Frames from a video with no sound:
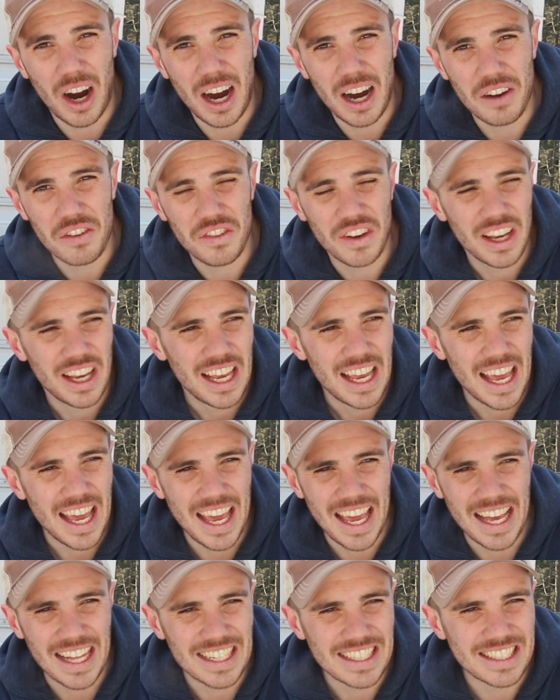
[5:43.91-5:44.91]
off
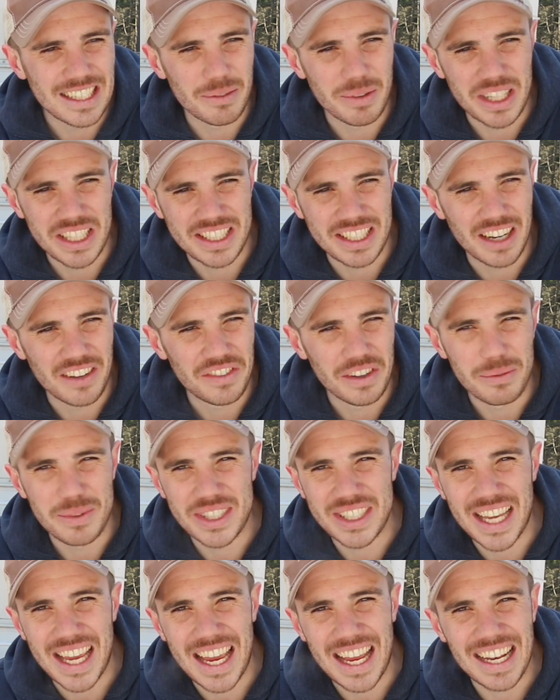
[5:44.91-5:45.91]
and some of the stuff I'm
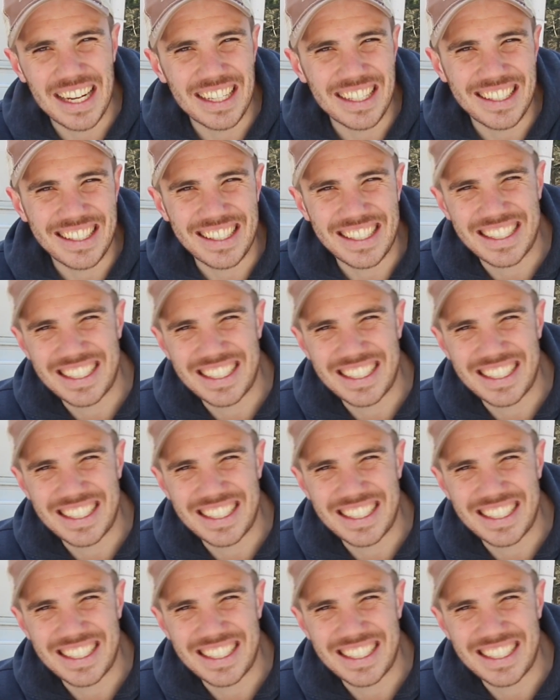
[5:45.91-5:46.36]
saying